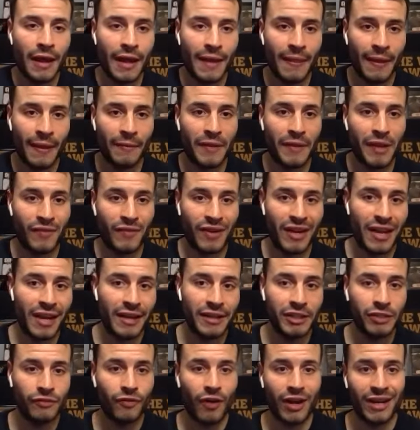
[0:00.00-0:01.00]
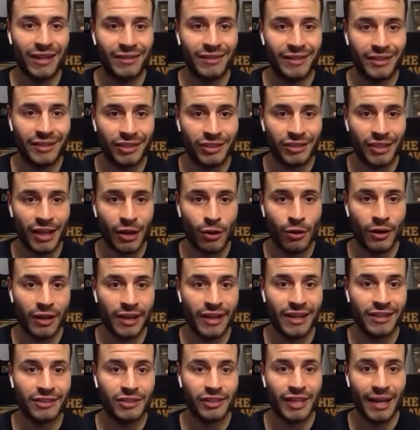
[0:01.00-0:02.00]
And now Devin Haney's fighting this Saturday
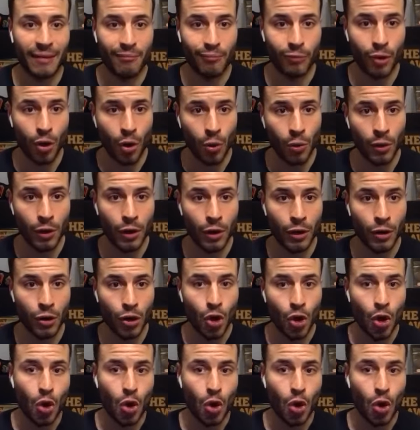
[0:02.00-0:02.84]
against Gamboa,